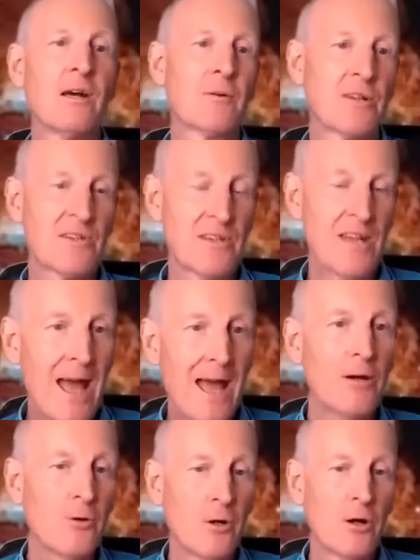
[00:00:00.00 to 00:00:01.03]
because
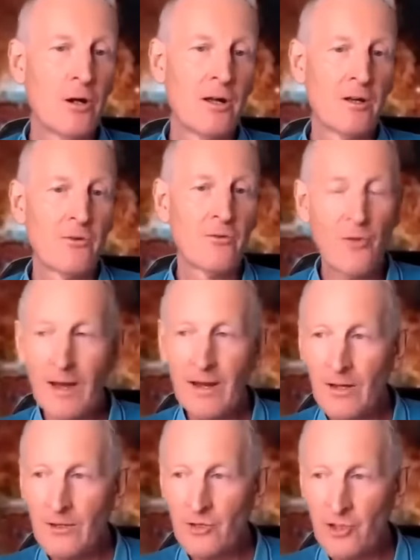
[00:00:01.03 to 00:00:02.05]
now they're
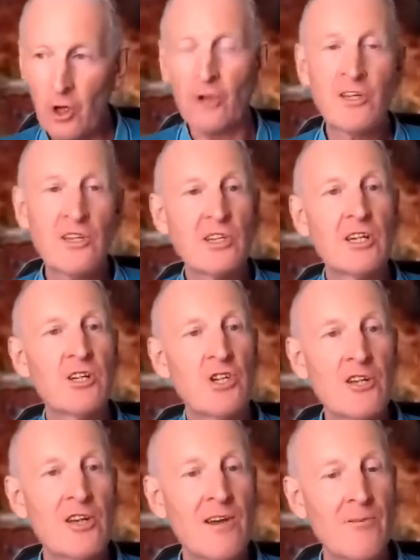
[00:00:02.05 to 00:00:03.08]
going God is going to
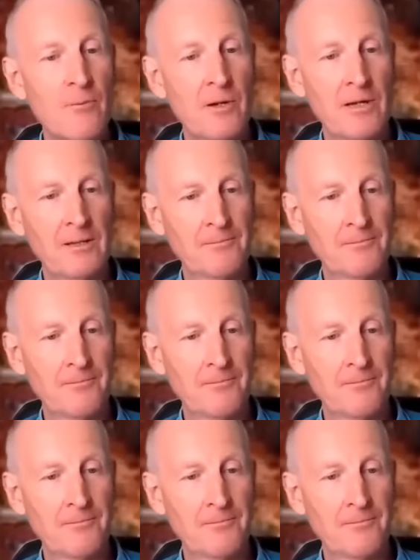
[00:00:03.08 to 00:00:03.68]
judge everybody.